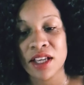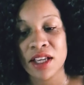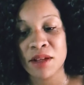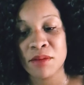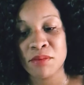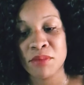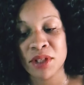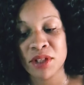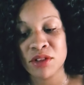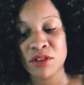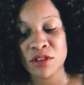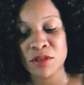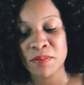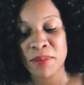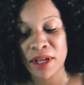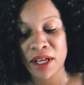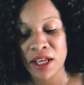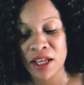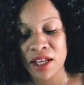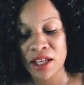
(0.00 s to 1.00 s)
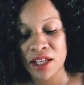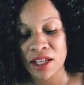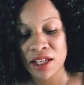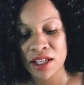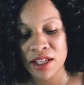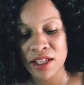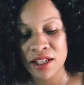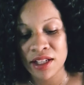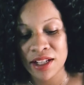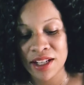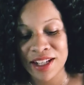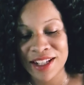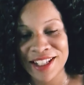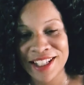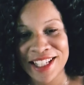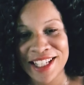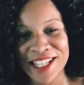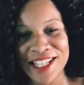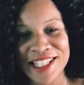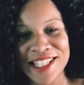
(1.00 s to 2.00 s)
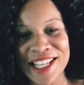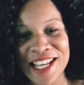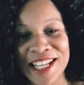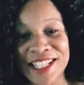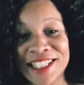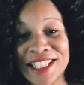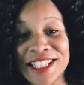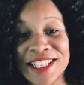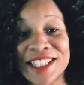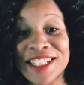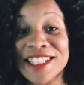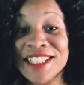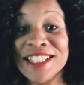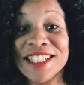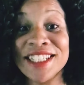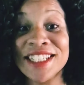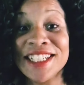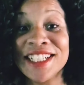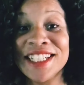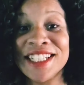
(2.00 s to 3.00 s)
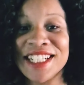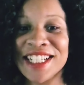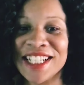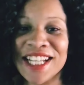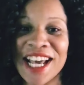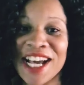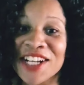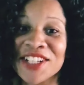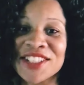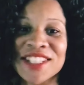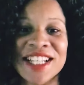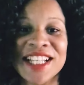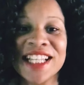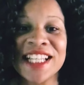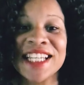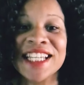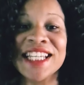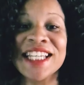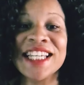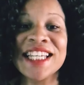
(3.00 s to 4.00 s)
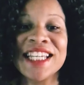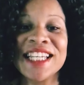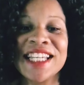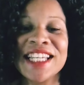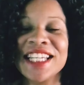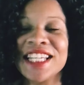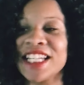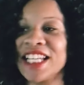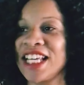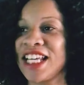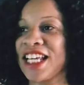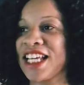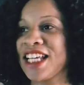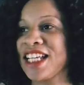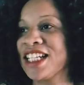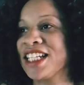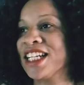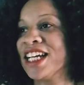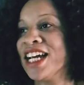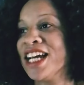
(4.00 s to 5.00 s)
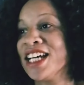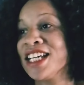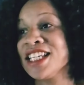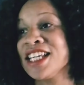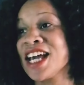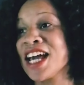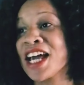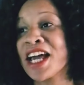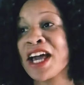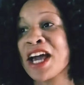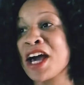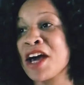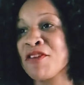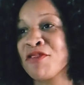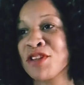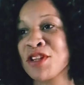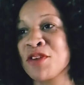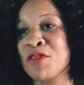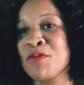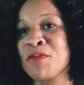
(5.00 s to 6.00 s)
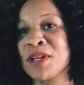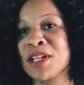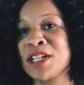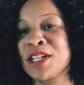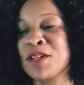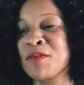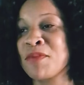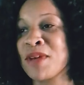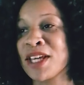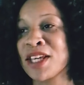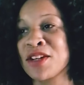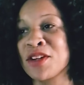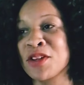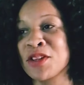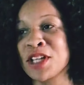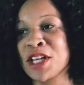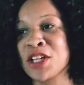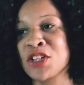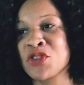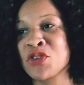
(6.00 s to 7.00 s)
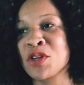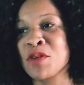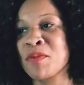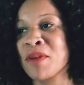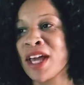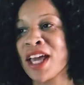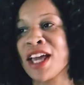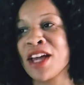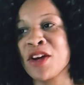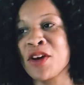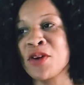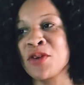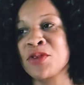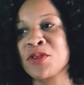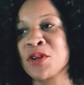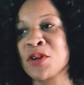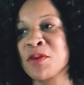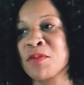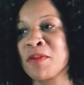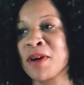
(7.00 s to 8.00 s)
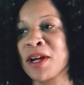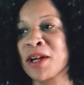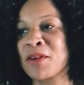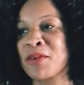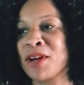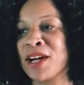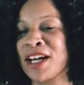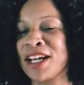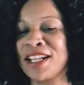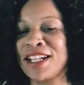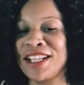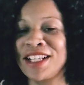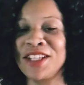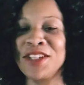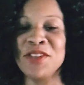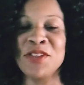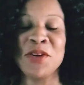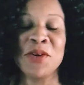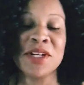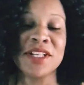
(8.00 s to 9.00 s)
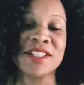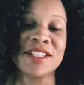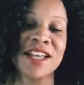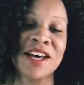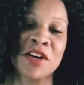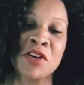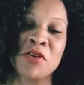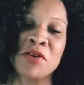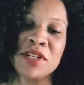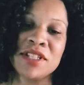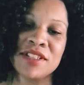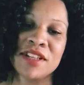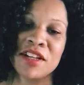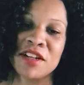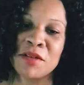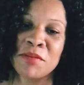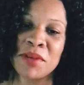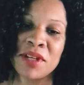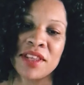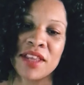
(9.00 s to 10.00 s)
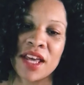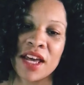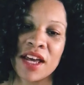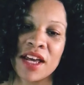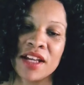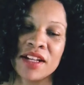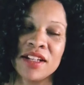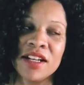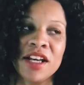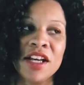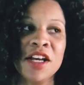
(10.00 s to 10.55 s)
and bills paid and kids acting good and house clean and yeah, have enough money to make it on that trip and go dirt bike riding. It's not always going to be that.